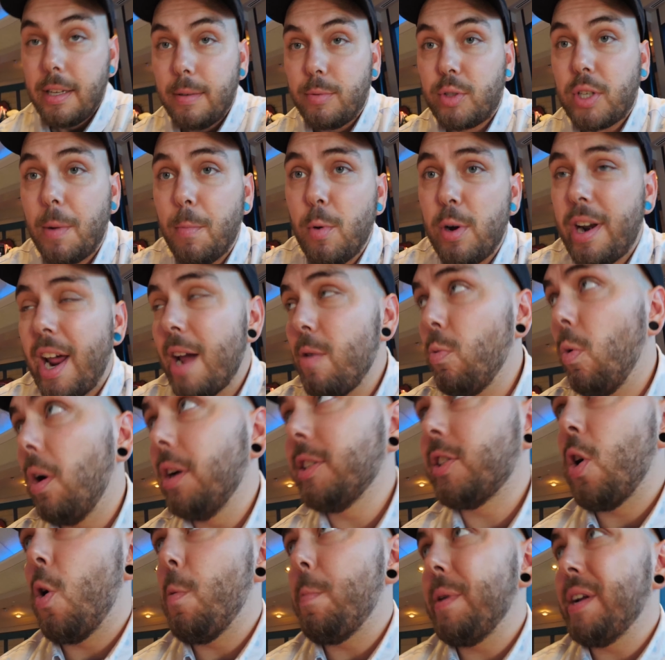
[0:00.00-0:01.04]
Someone I
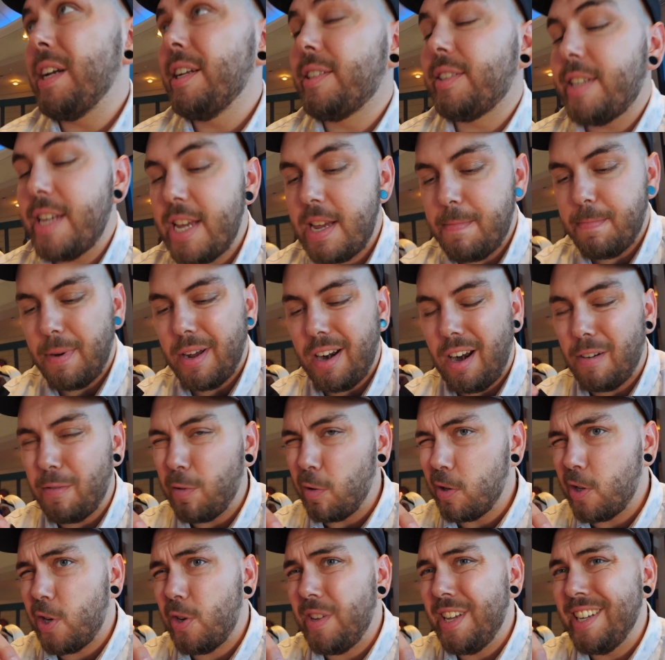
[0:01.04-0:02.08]
was hoping to see, but
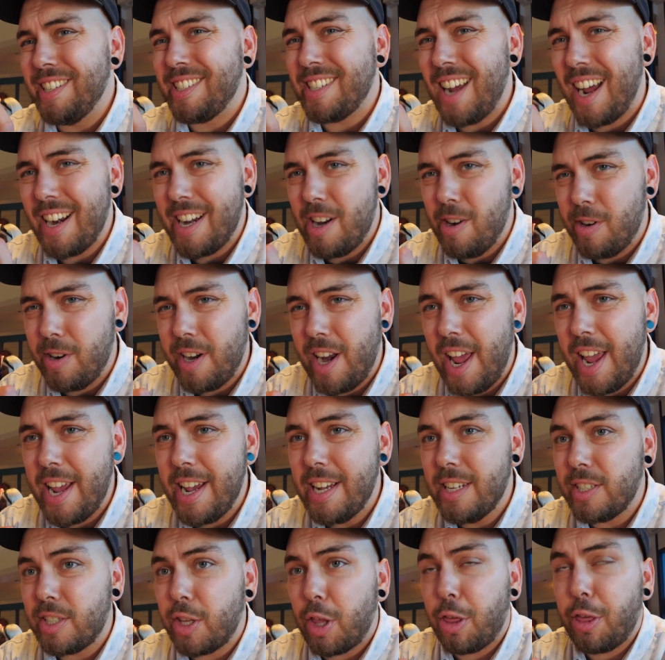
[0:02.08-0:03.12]
unfortunately is not here today,
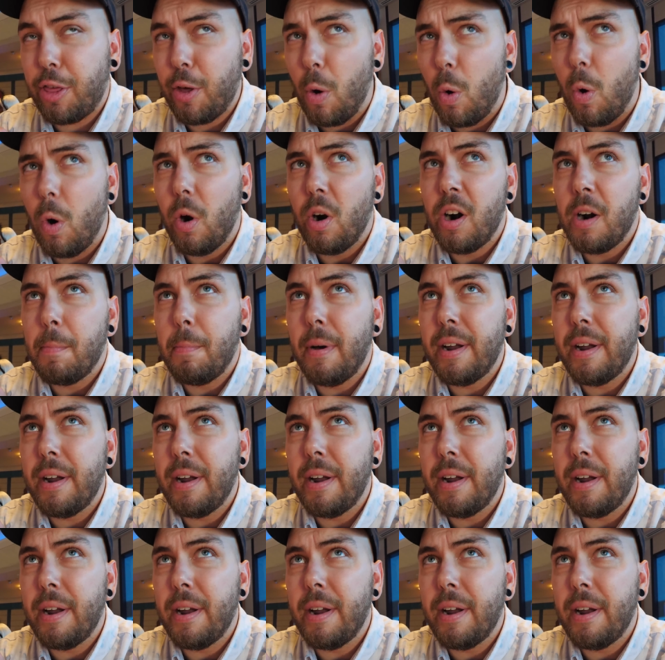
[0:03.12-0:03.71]
is Thor.